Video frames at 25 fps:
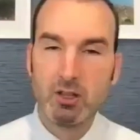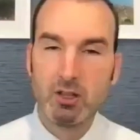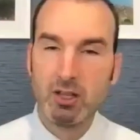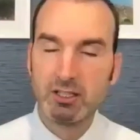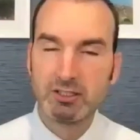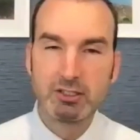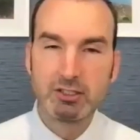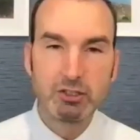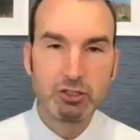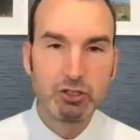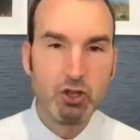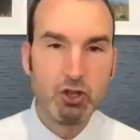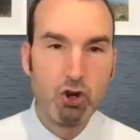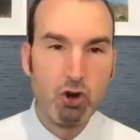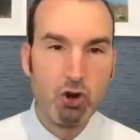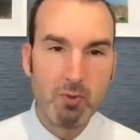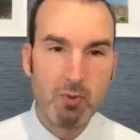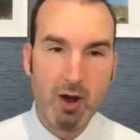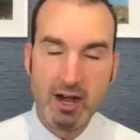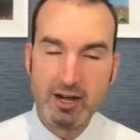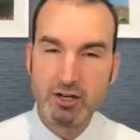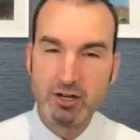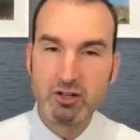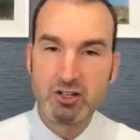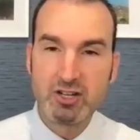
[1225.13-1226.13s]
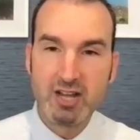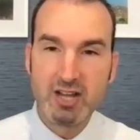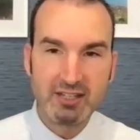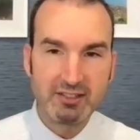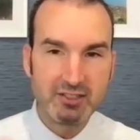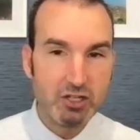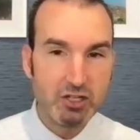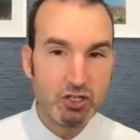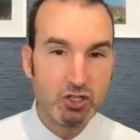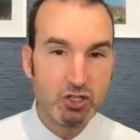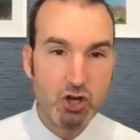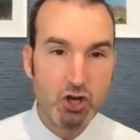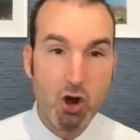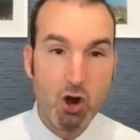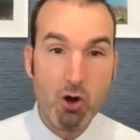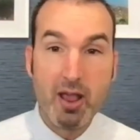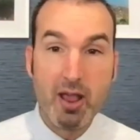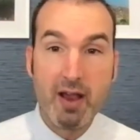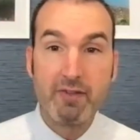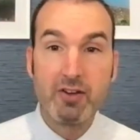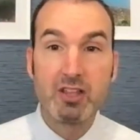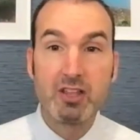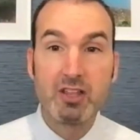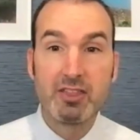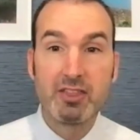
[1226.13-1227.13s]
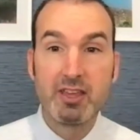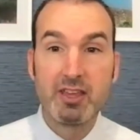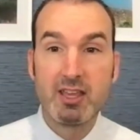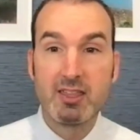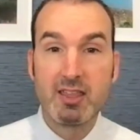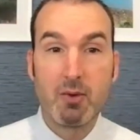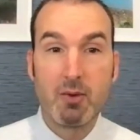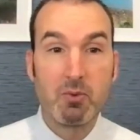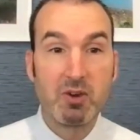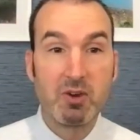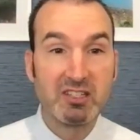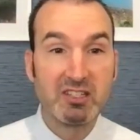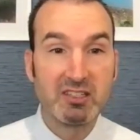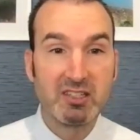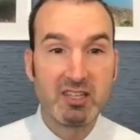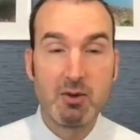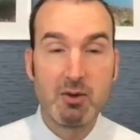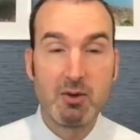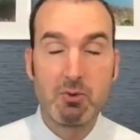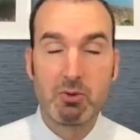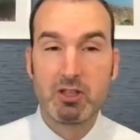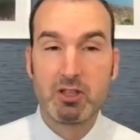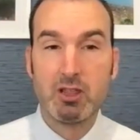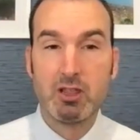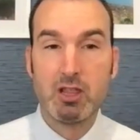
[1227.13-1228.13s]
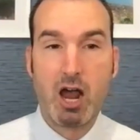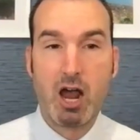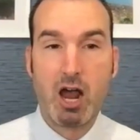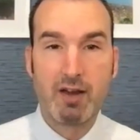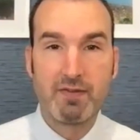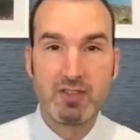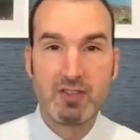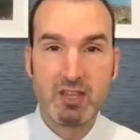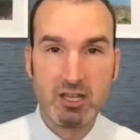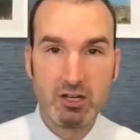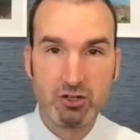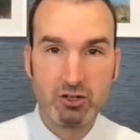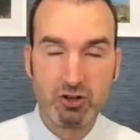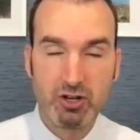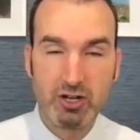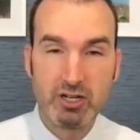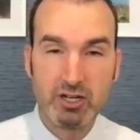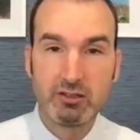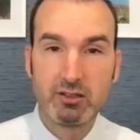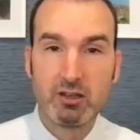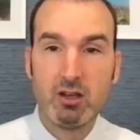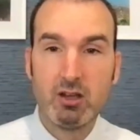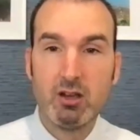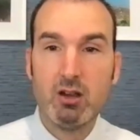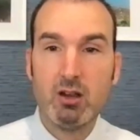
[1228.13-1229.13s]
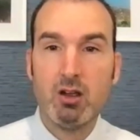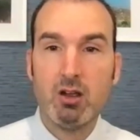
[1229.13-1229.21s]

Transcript: let's assume, right, your testing showed everything that we see with a lot of the injuries.